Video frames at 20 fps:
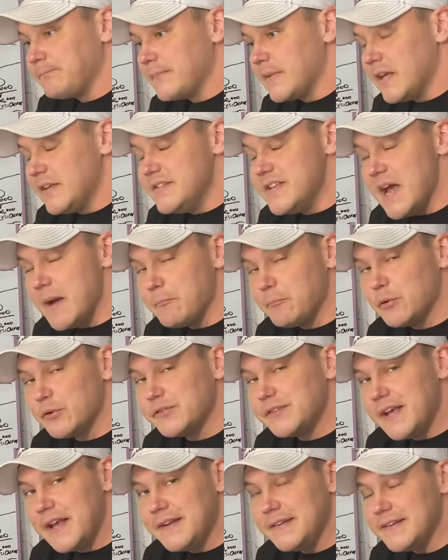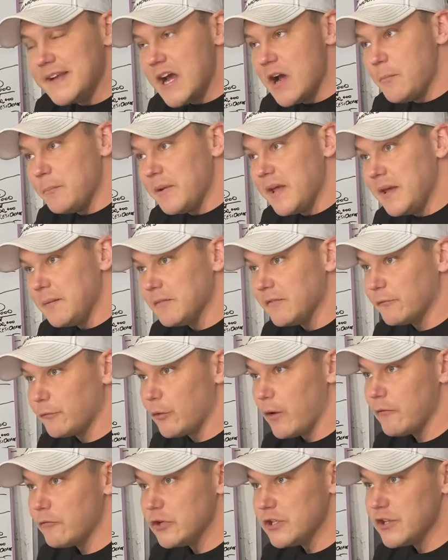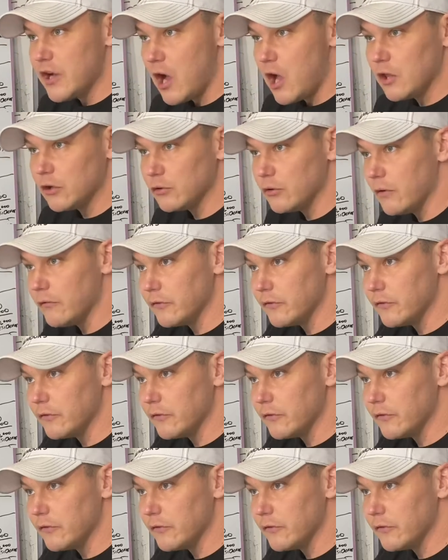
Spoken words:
10% down payment for every dollar over